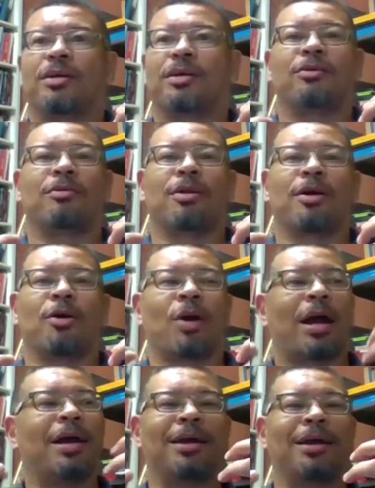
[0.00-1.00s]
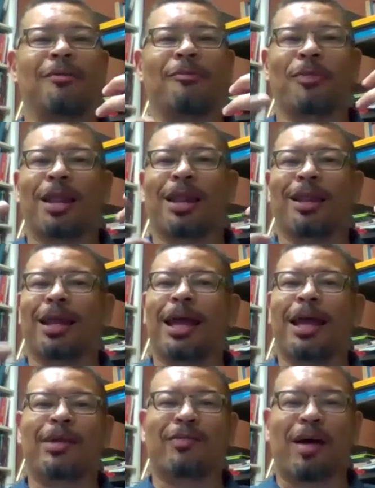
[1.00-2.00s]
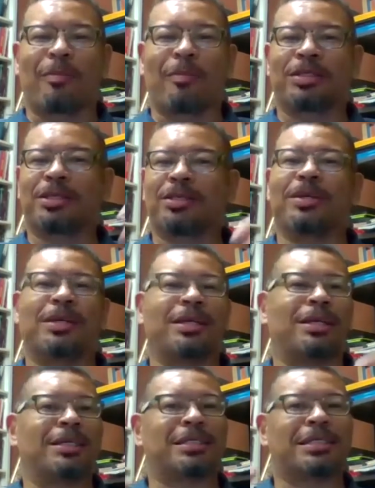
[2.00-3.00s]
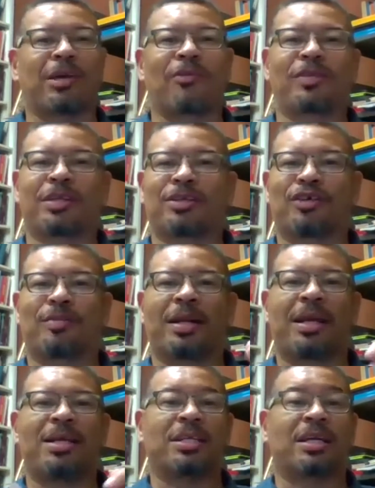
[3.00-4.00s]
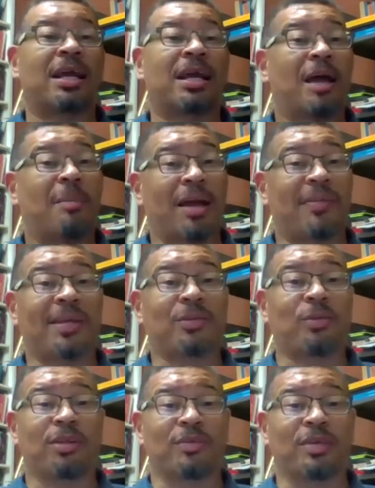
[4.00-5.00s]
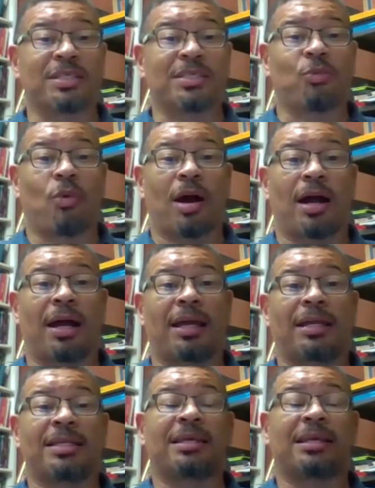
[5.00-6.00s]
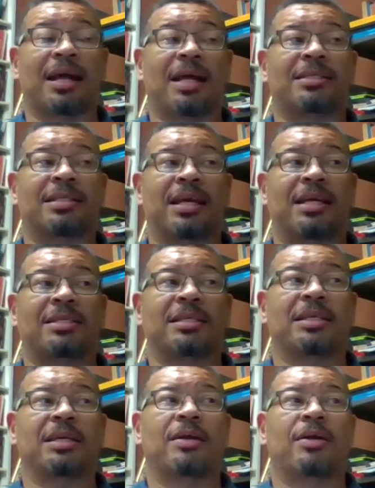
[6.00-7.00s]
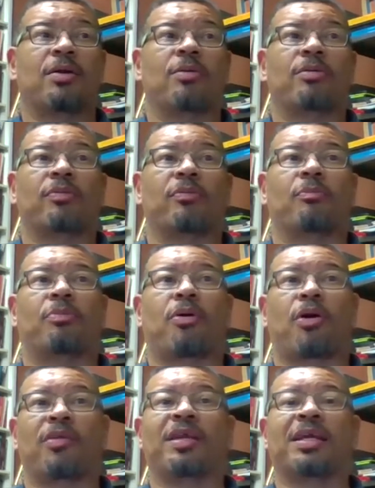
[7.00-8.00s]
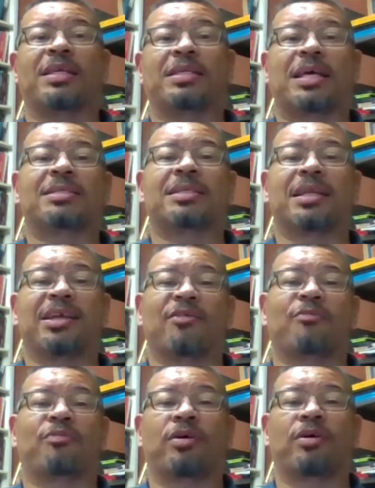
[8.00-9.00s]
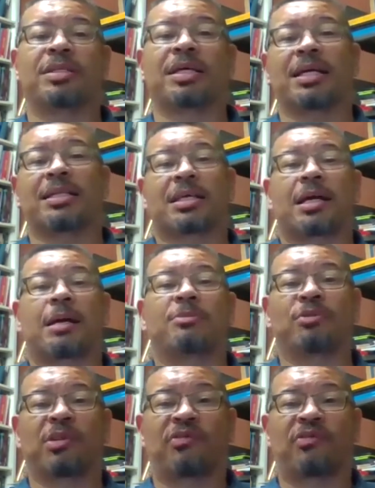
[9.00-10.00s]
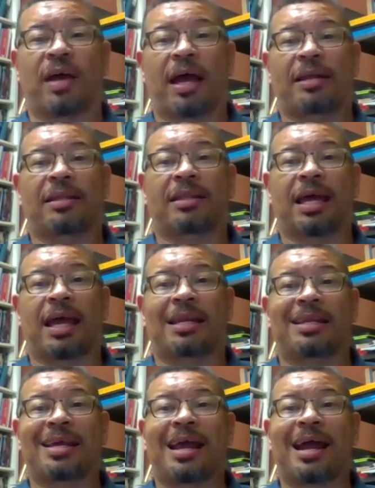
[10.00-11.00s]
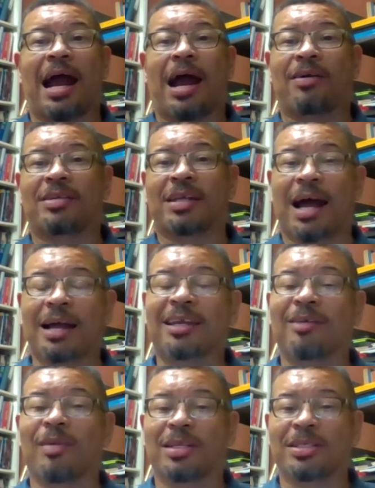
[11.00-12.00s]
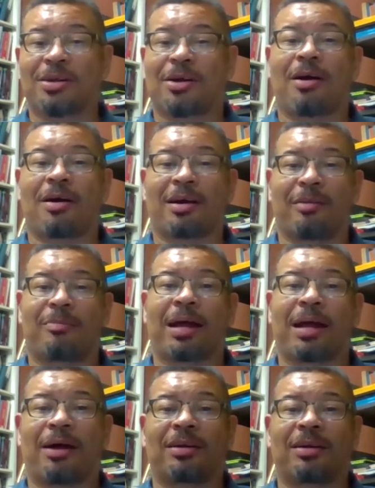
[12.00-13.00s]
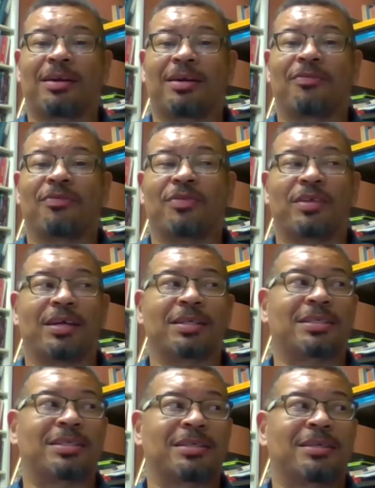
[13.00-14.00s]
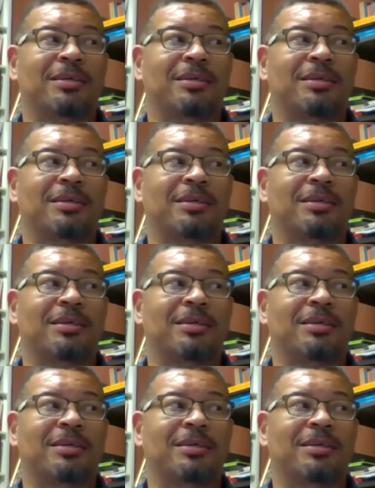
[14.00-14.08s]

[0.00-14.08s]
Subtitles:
you know, hey, land of opportunities, self-determination. I mean, I think it's one of the reasons why, at least in the United States, part of the intensity of protests comes from the fact that our documents talk about this